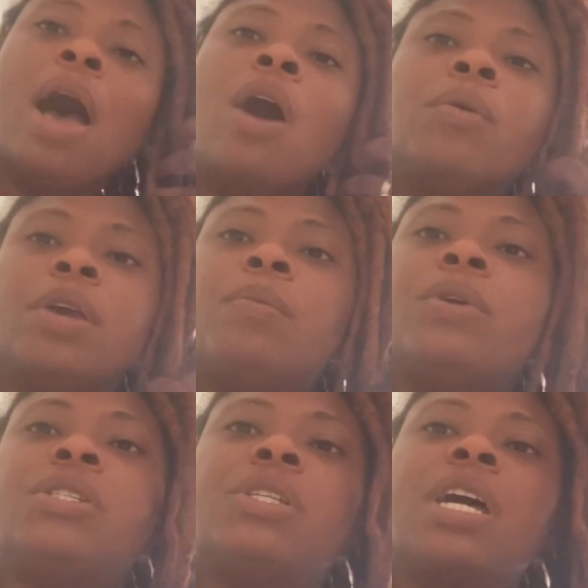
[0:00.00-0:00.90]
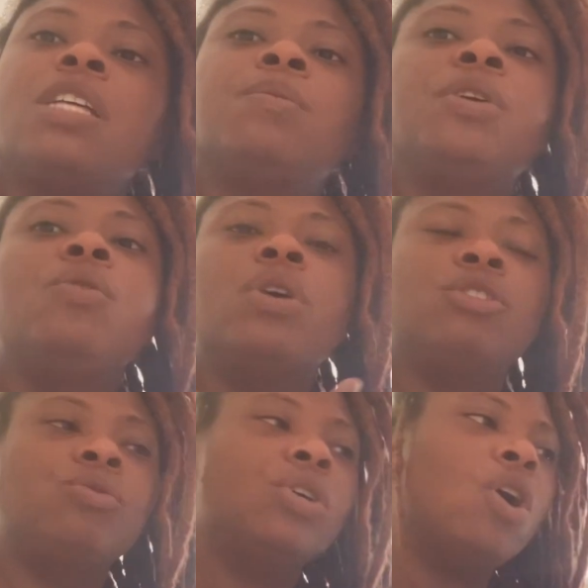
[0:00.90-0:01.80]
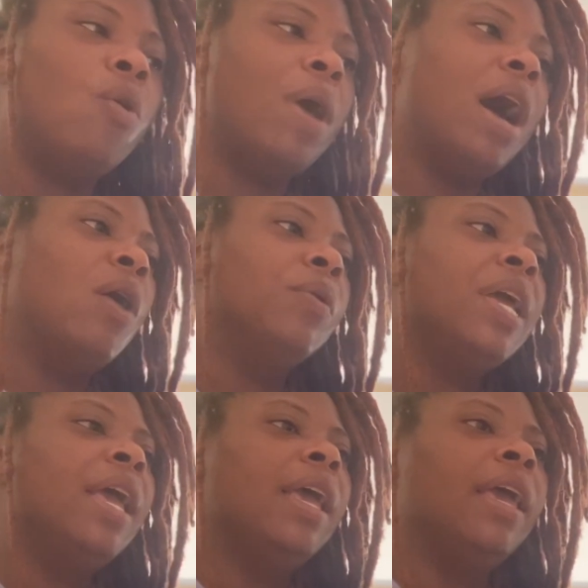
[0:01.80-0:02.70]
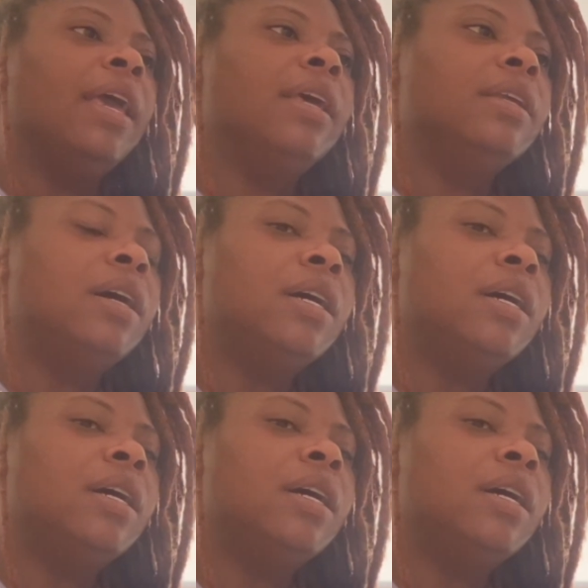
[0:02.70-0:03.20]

out and preach the gospel. He wants you to go out and